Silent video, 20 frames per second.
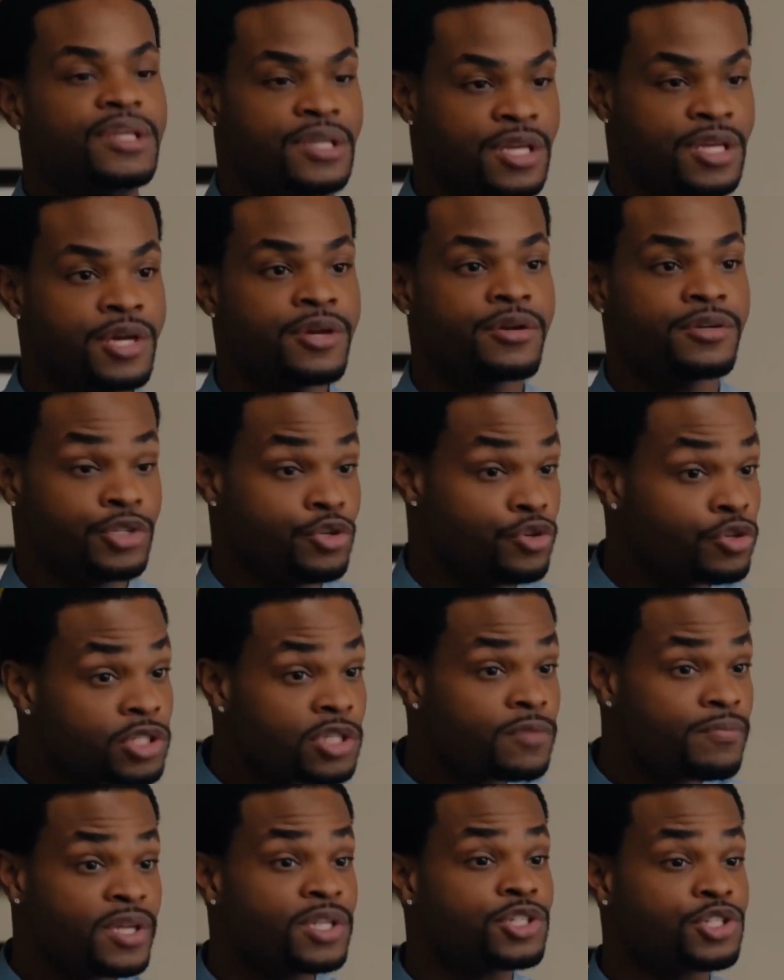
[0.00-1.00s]
He tells
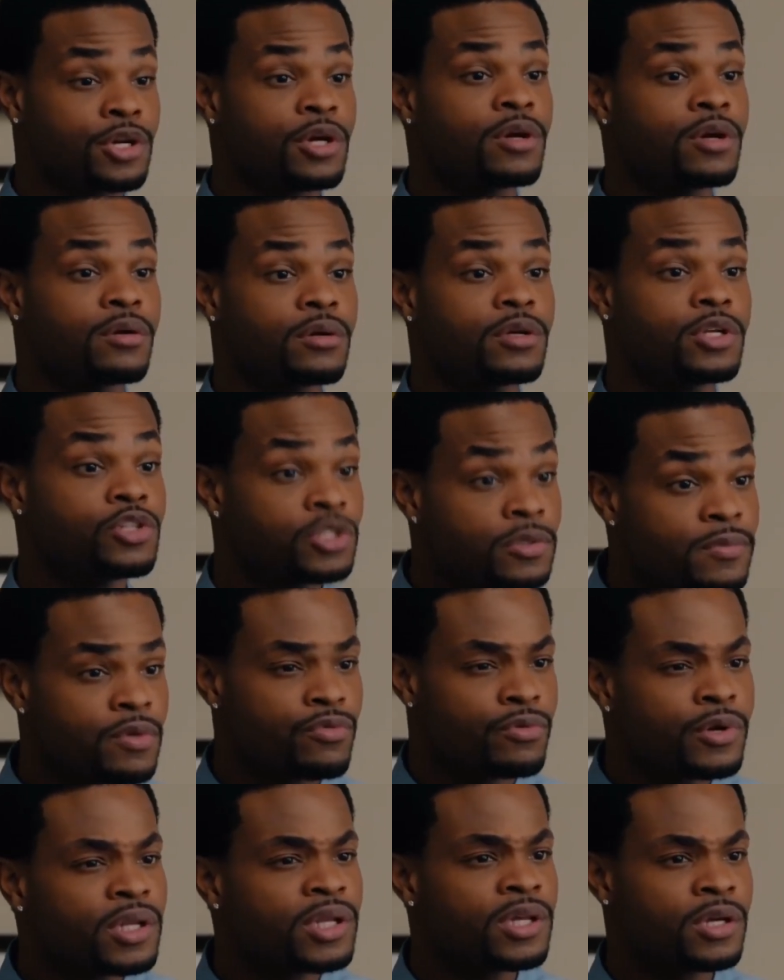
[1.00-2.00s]
Noah that it was his dream
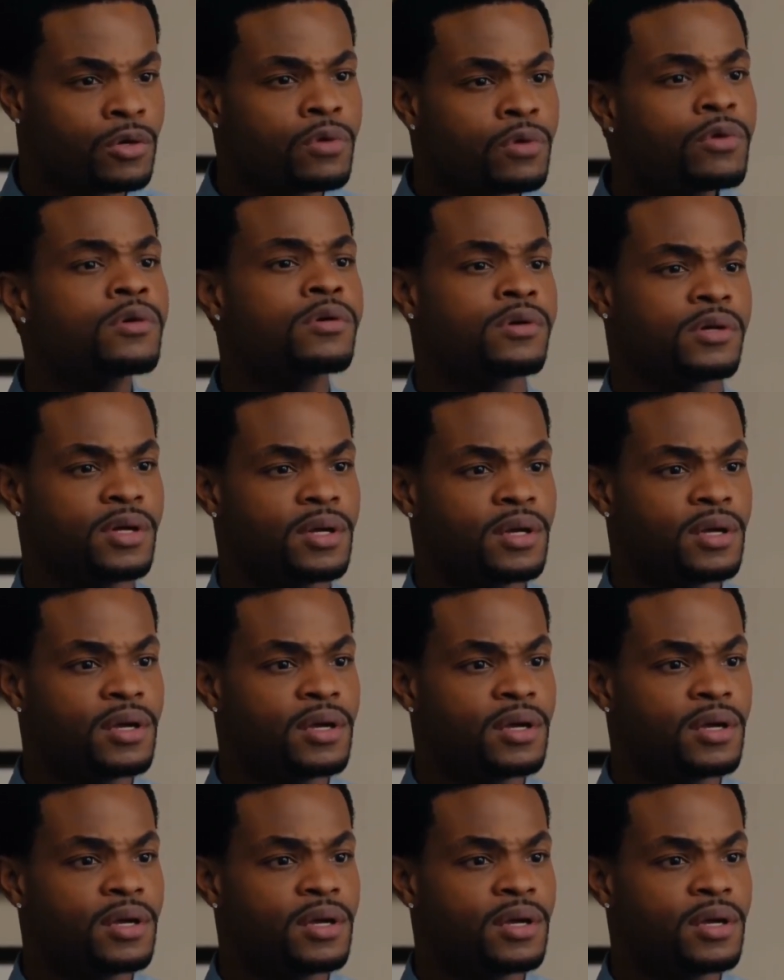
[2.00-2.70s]
to become the senior